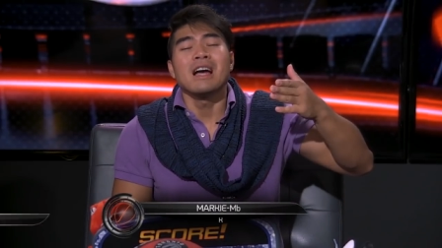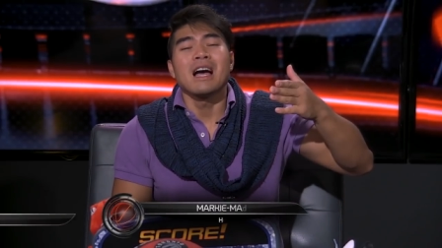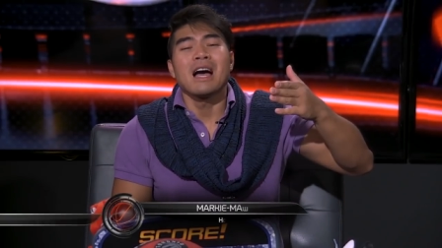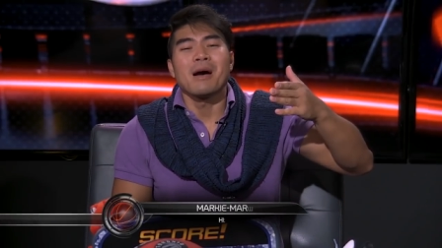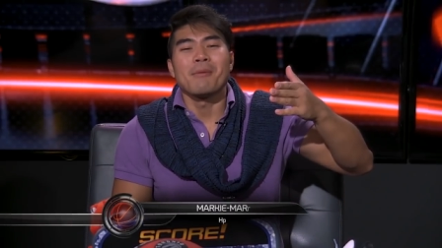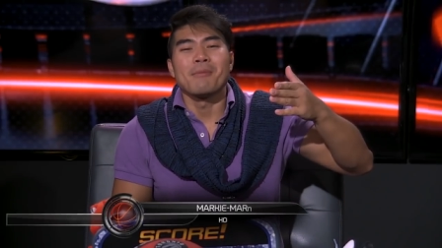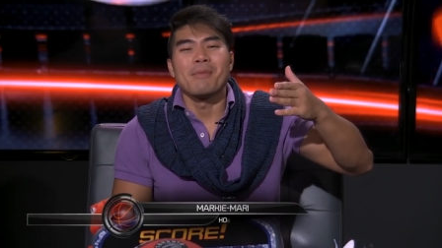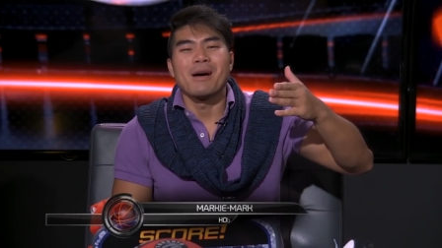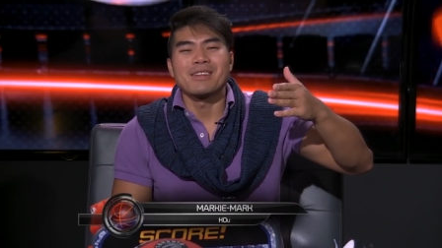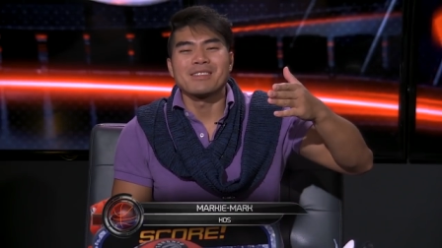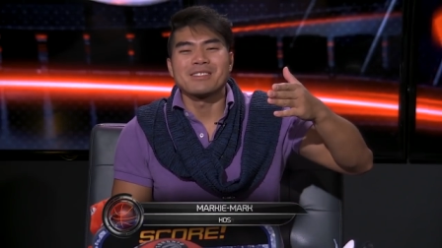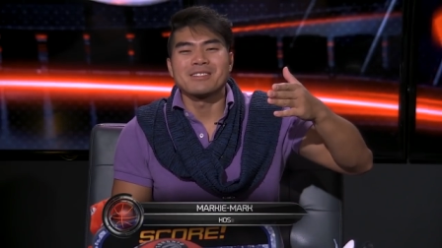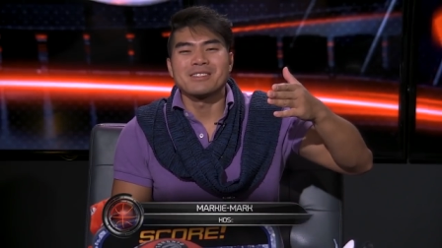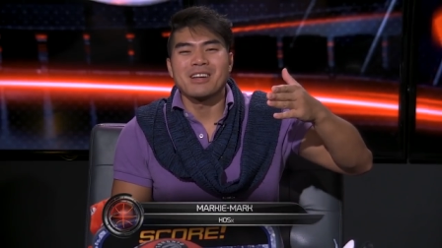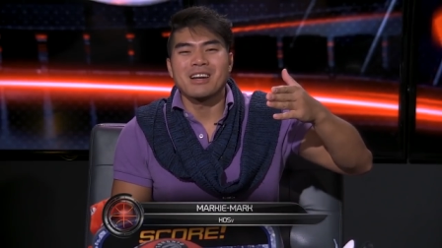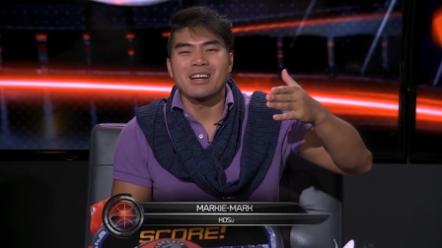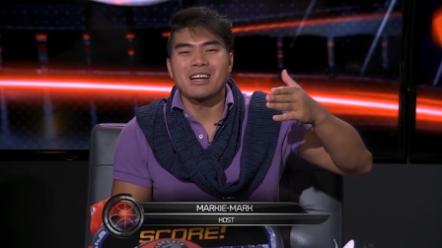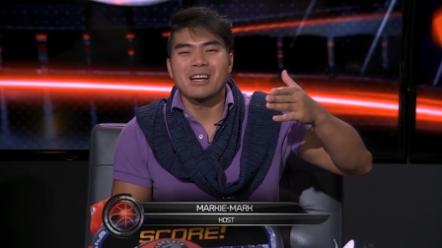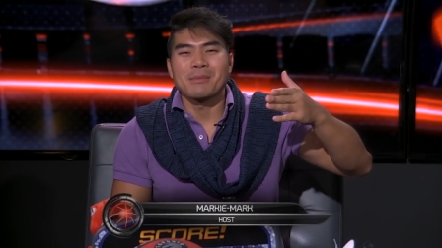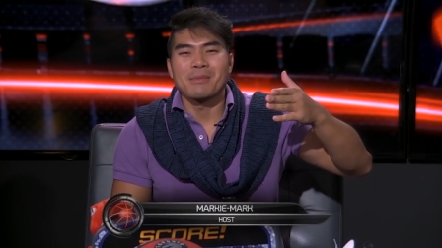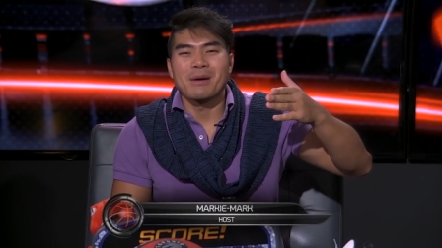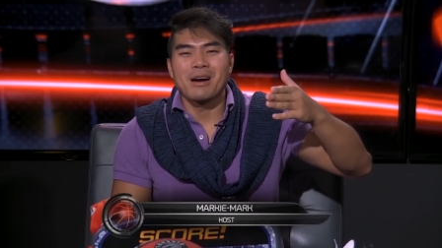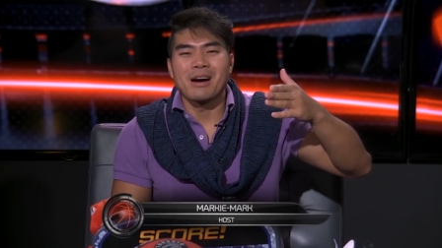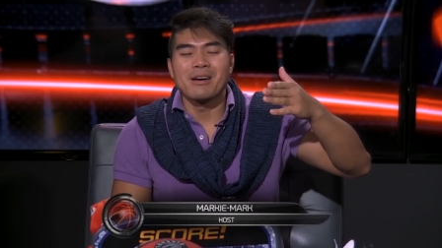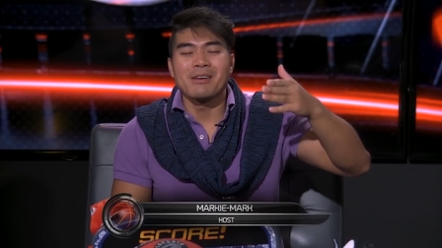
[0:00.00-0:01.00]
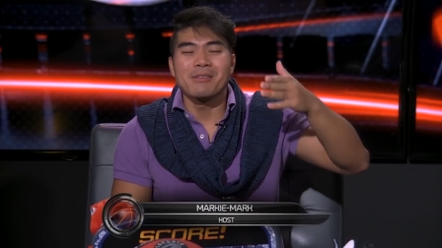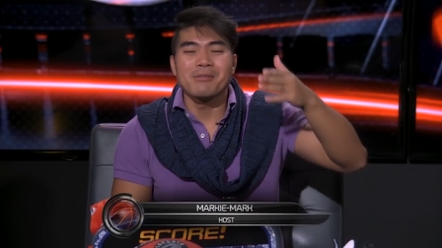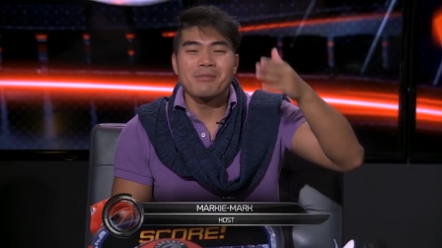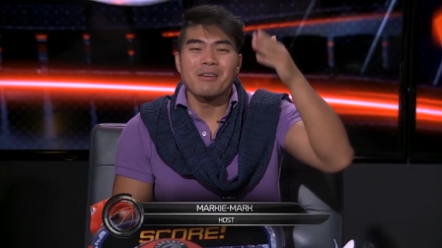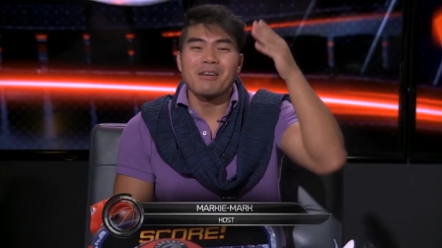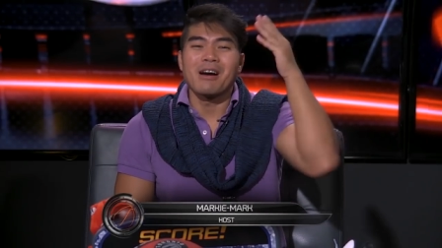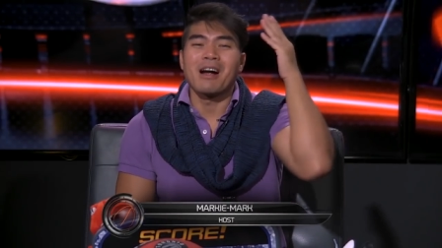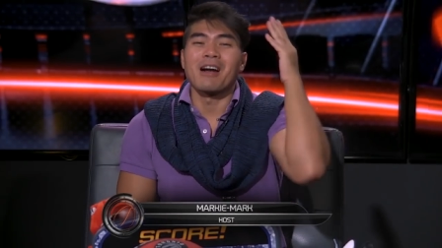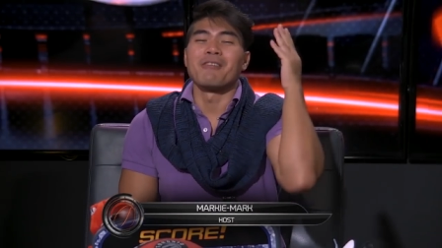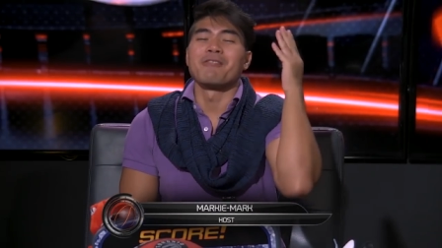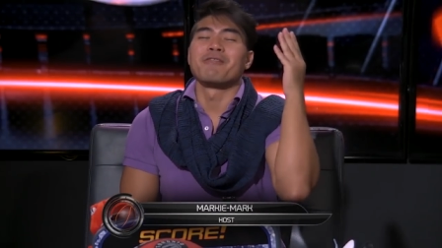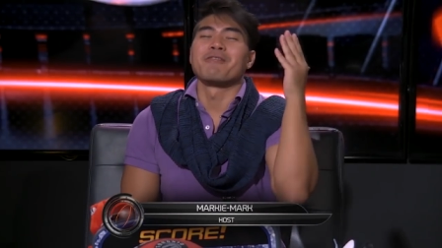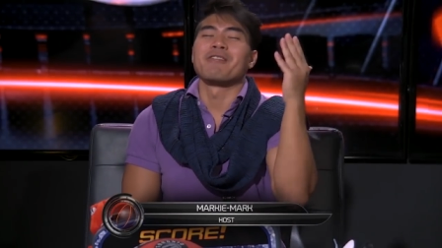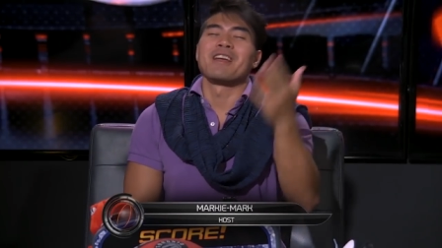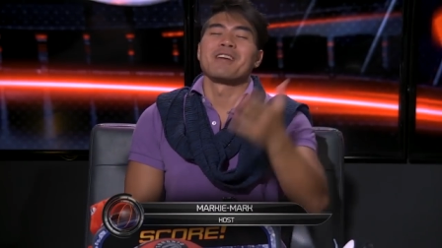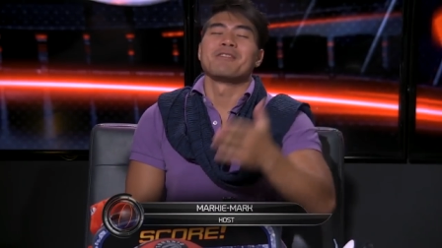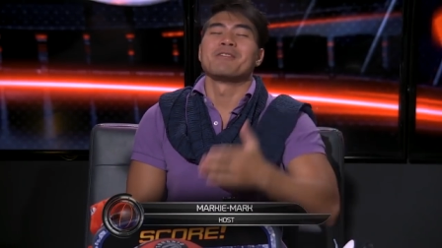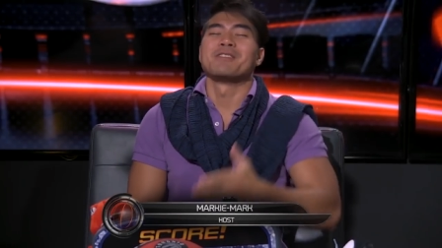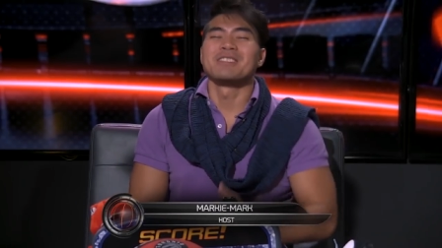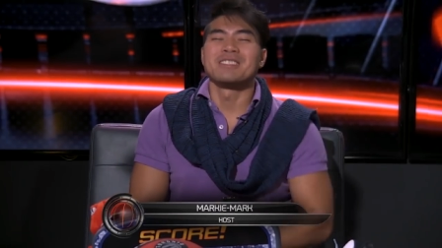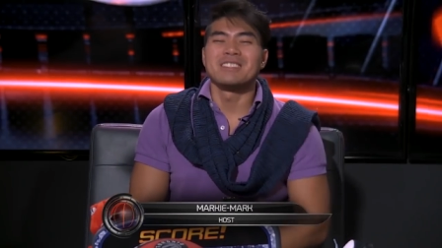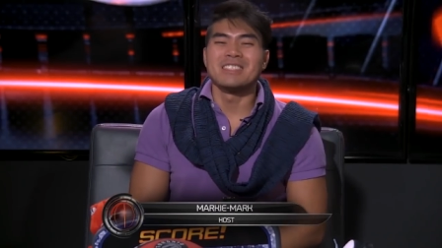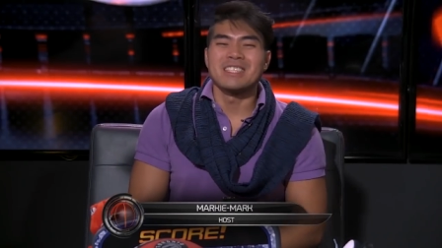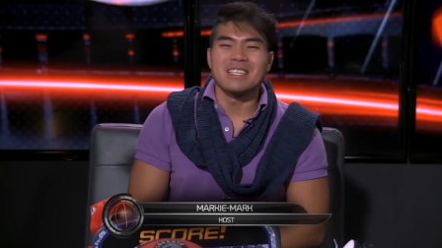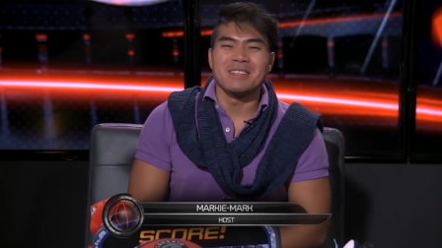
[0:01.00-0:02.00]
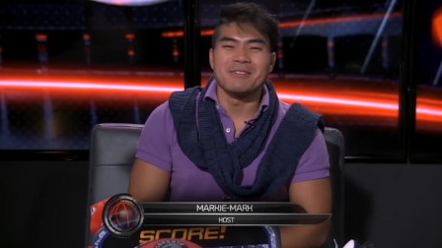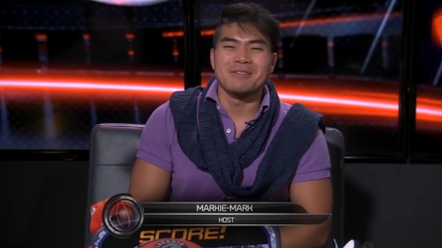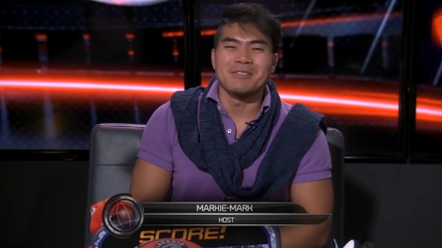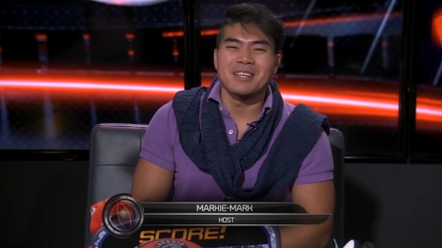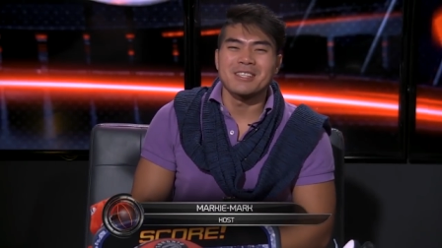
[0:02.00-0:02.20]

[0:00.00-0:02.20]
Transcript: about to talk about our favorite team,